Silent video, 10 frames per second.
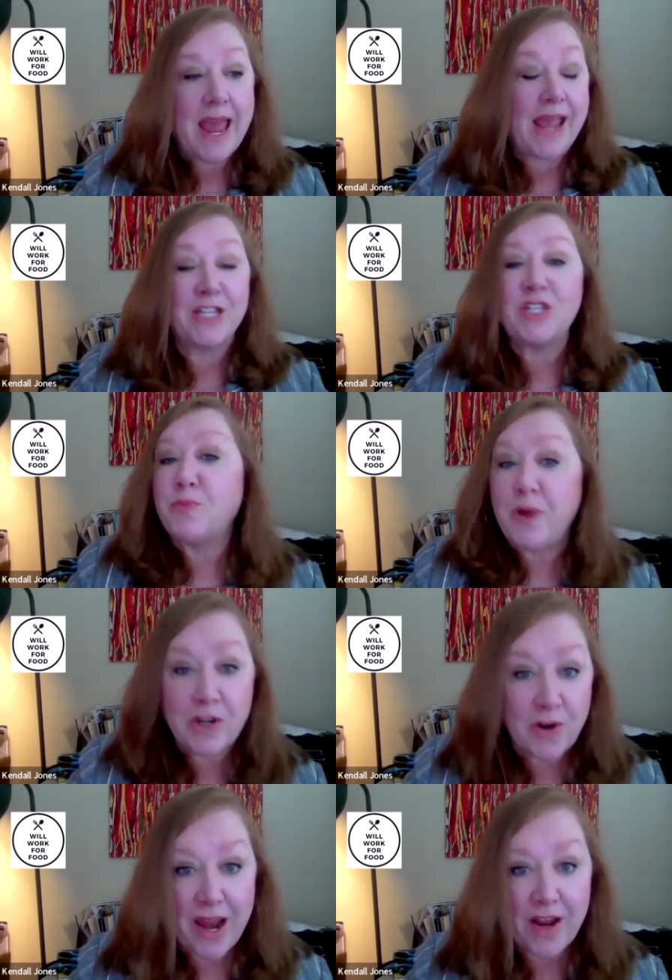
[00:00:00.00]
and sprained
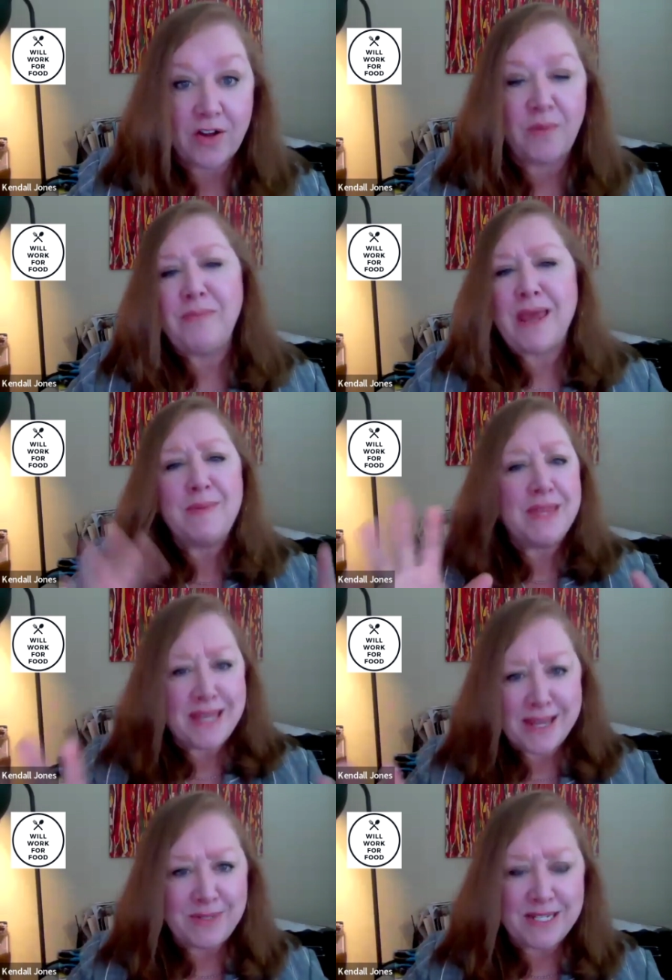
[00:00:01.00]
her ankle. Maybe
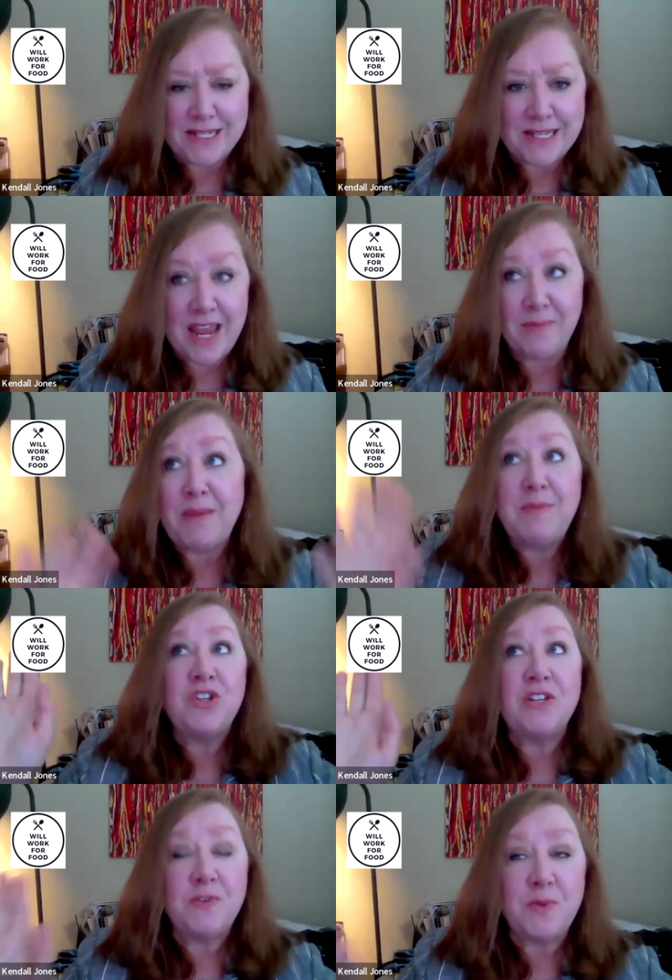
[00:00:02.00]
the EMTs came, maybe
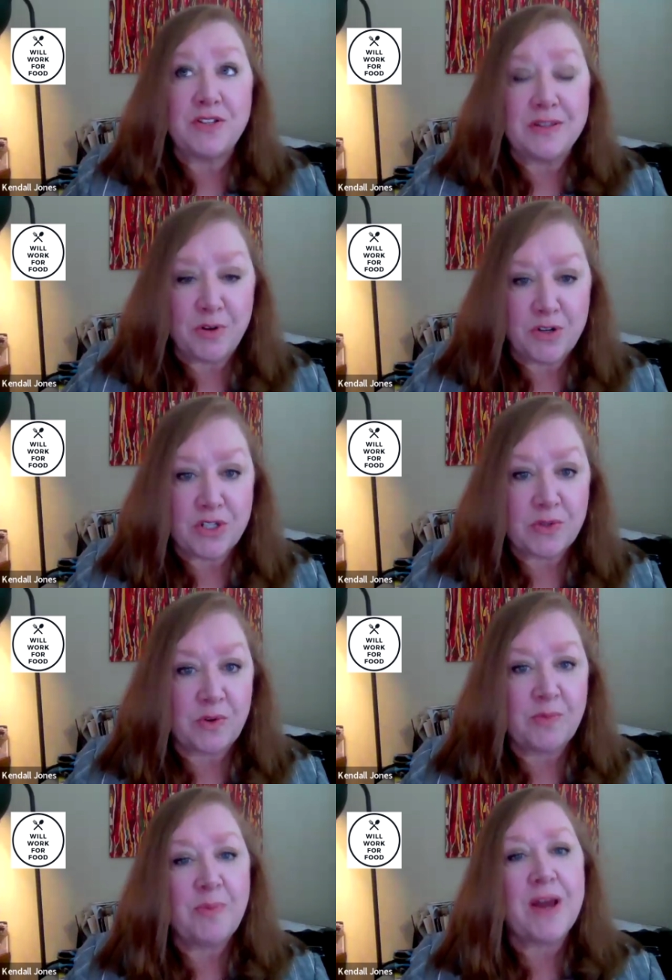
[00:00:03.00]
she even went to the emergency
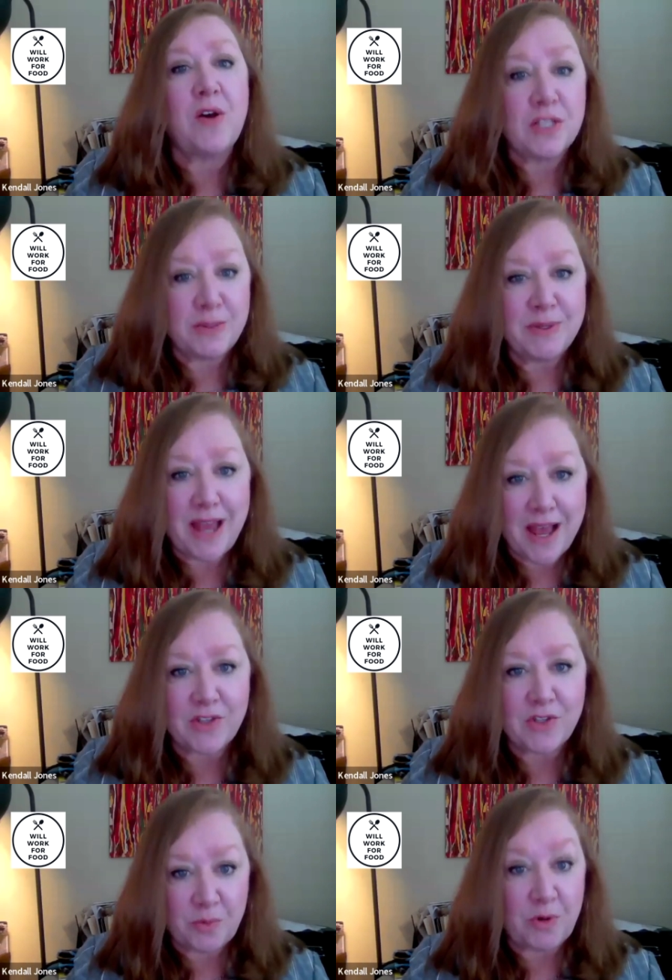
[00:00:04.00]
room, but ultimately
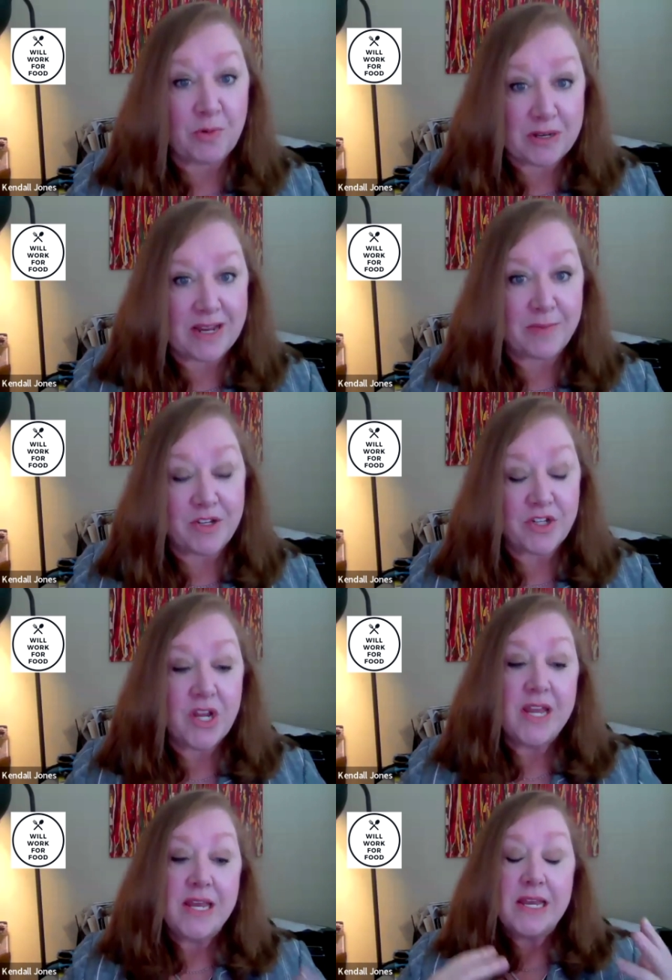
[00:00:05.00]
has no permanent damage.
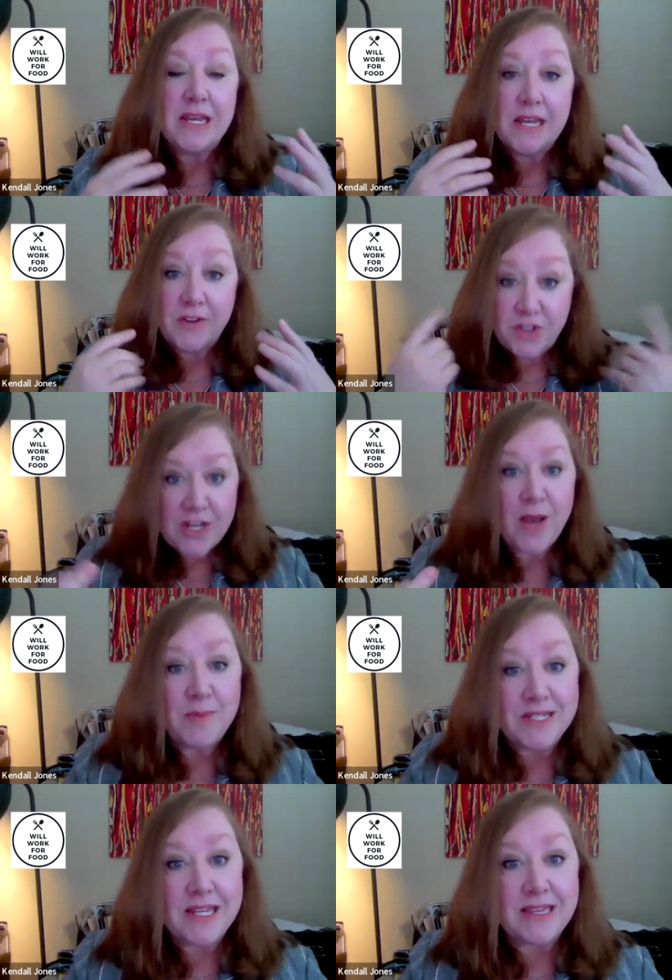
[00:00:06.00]
If she
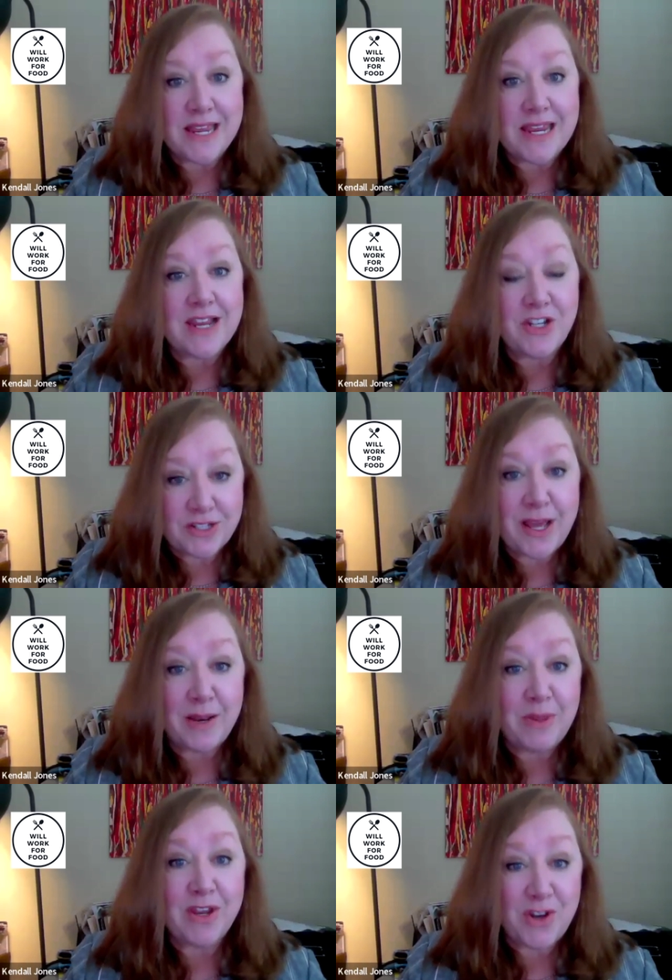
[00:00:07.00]
comes in thinking she's got $1
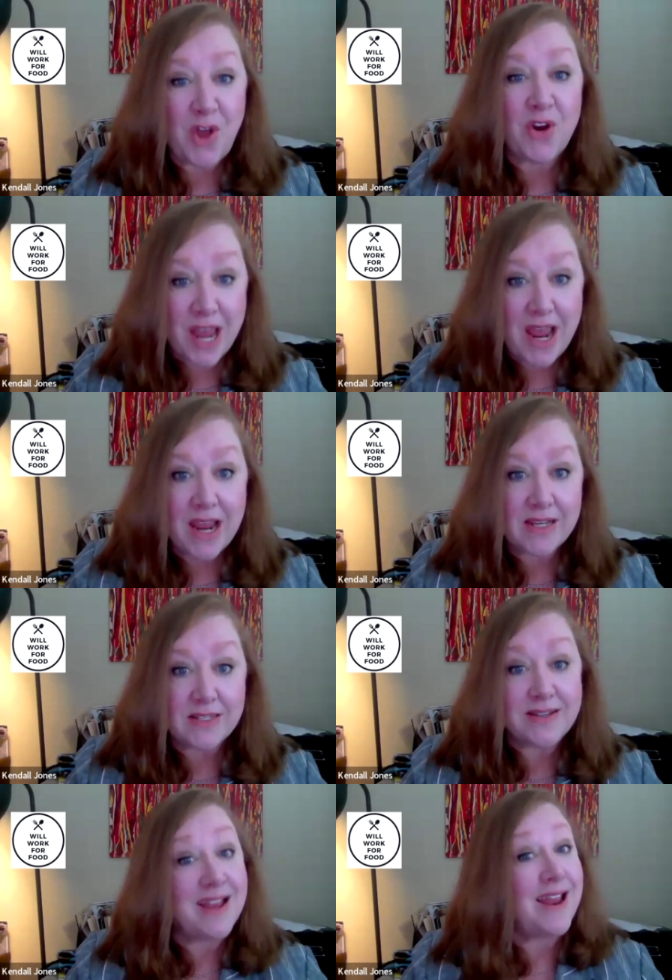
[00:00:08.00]
million
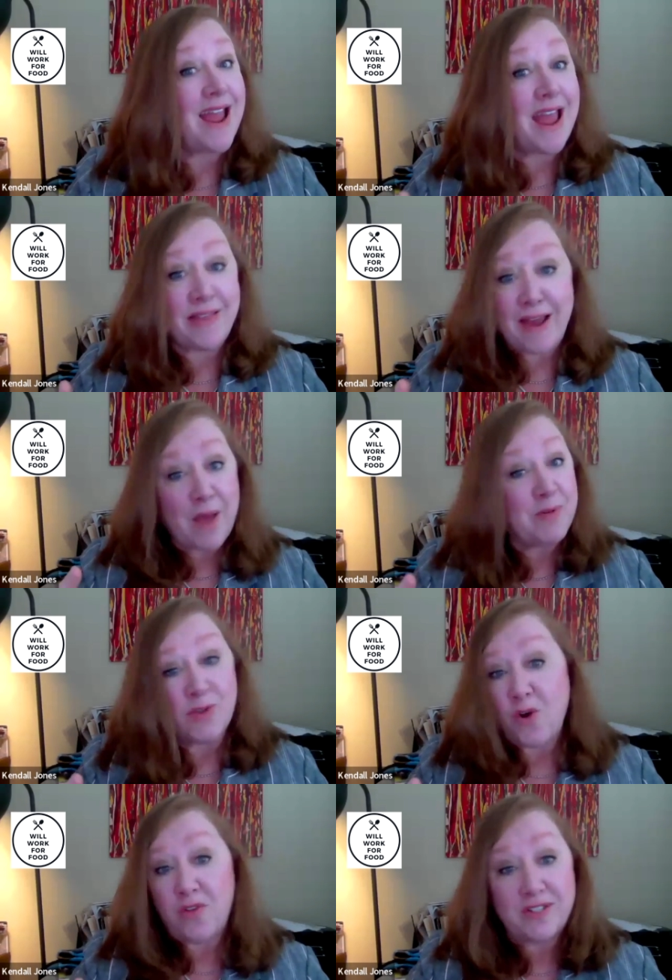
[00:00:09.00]
case, and that happens
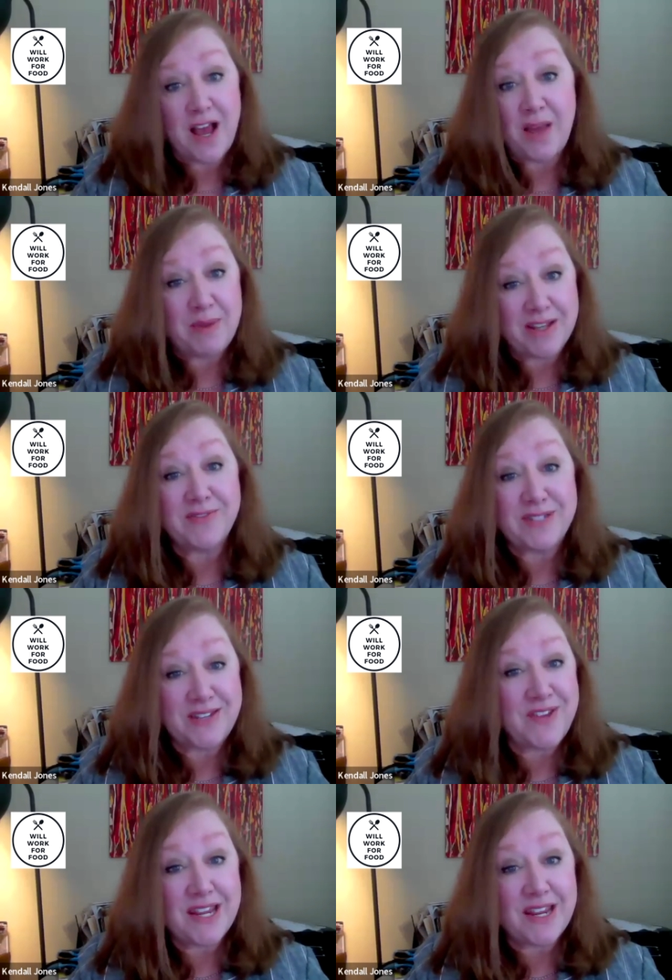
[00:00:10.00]
all the time because of
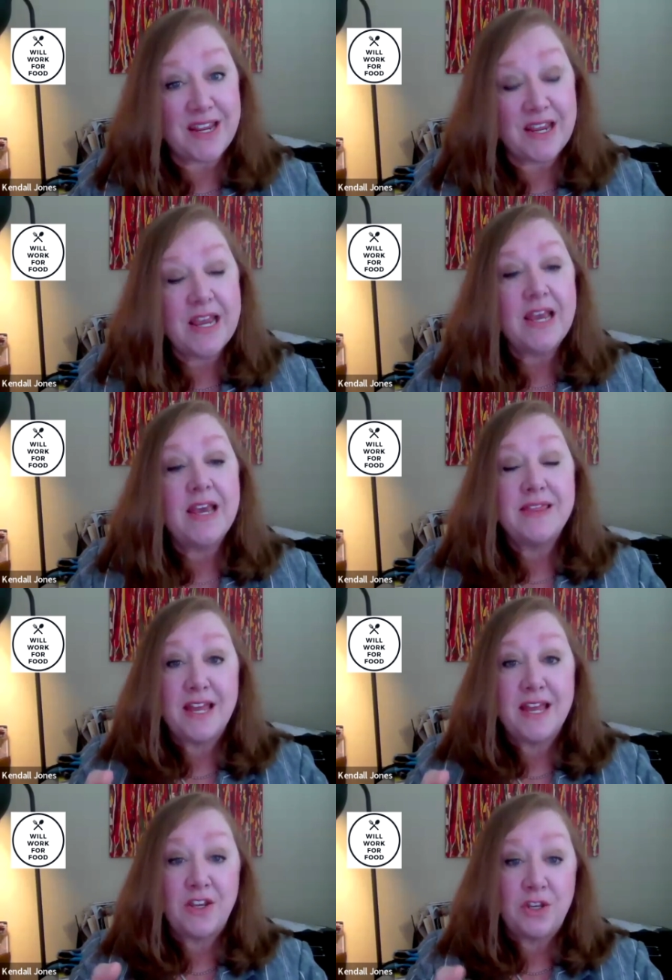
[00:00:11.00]
TV,
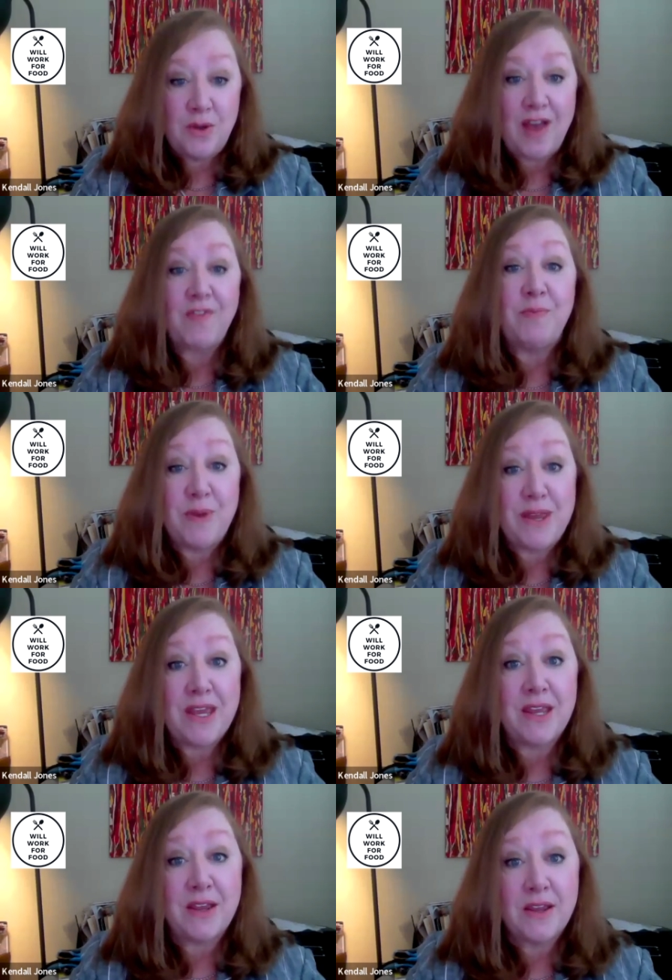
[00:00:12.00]
then you have a
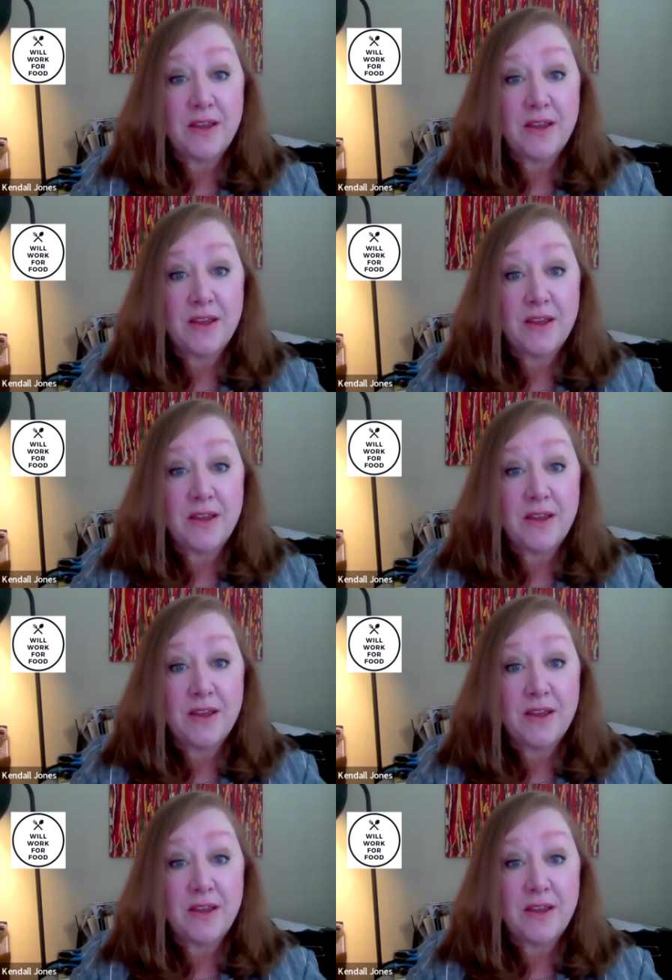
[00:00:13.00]
big